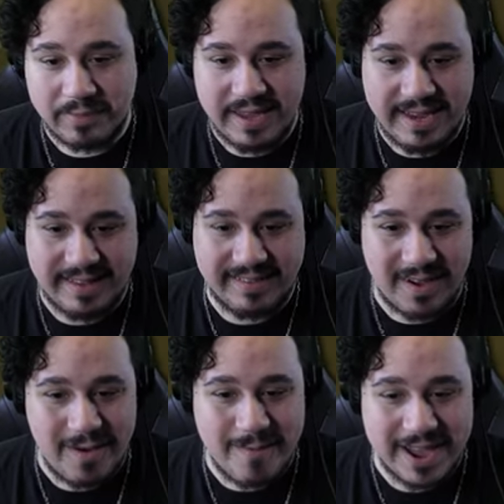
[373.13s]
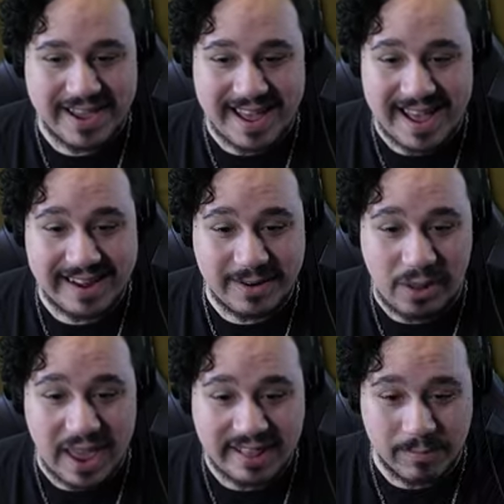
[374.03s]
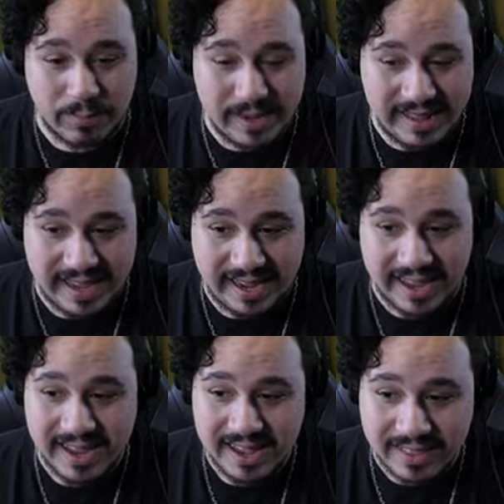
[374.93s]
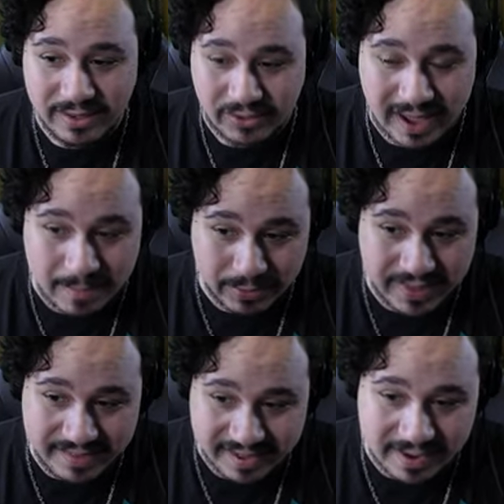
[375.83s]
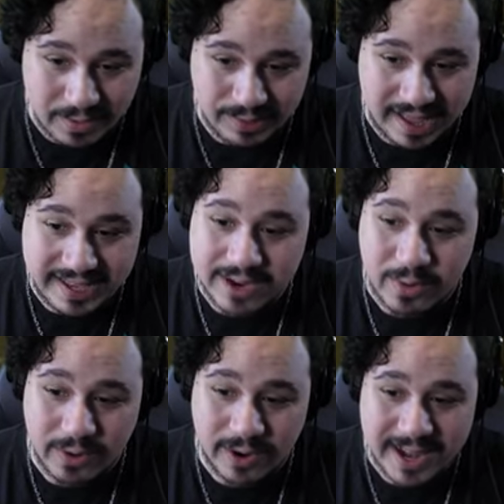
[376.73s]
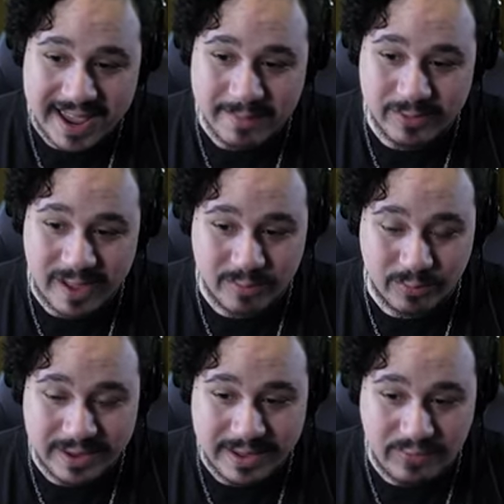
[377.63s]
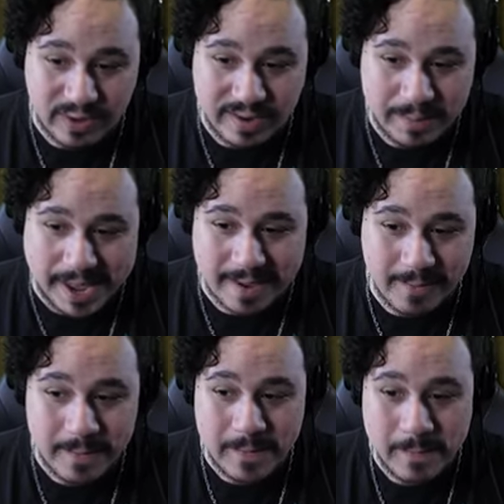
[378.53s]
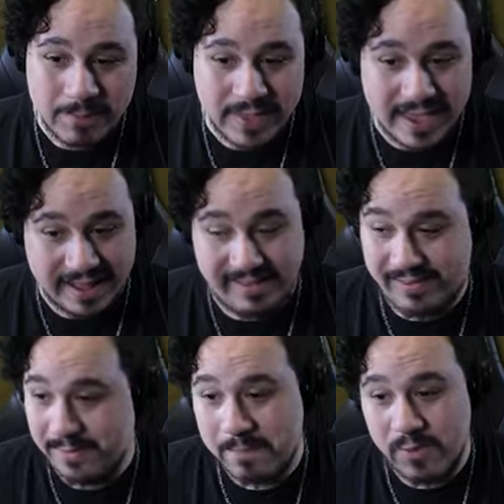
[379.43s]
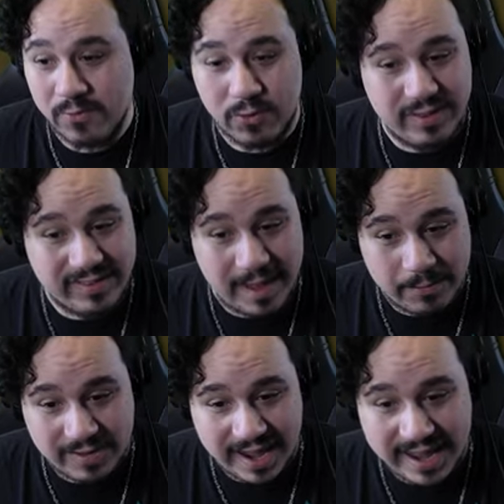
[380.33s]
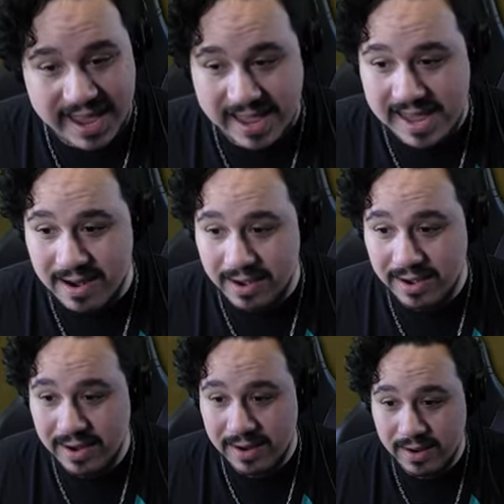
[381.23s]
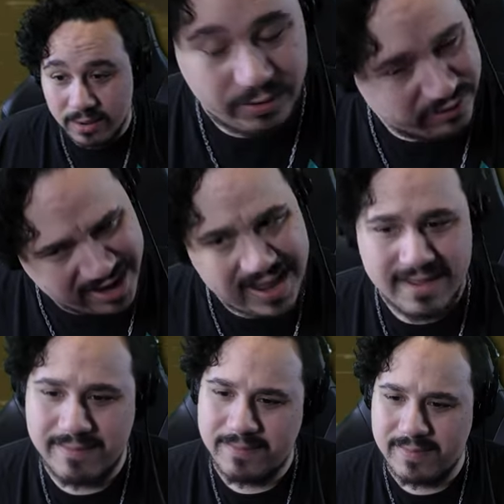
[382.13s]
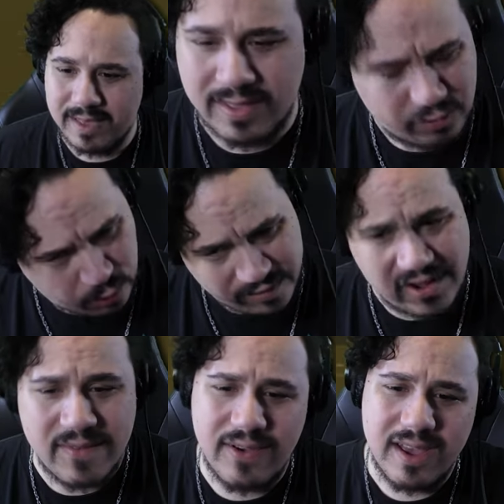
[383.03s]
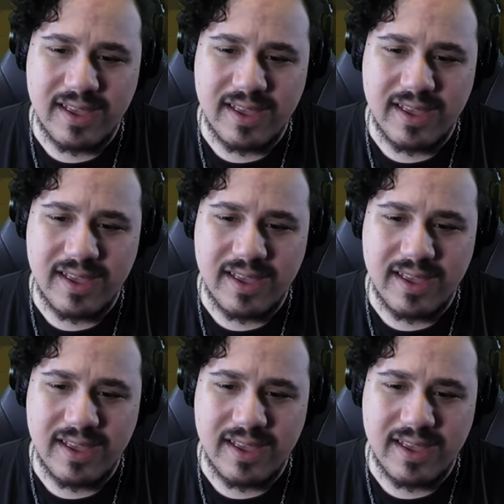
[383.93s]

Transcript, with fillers: please. Oh my god. I don't like the breathing. There's a couple things I don't like in horror games that really freak me out. It's footsteps that I can't hear or see the source of,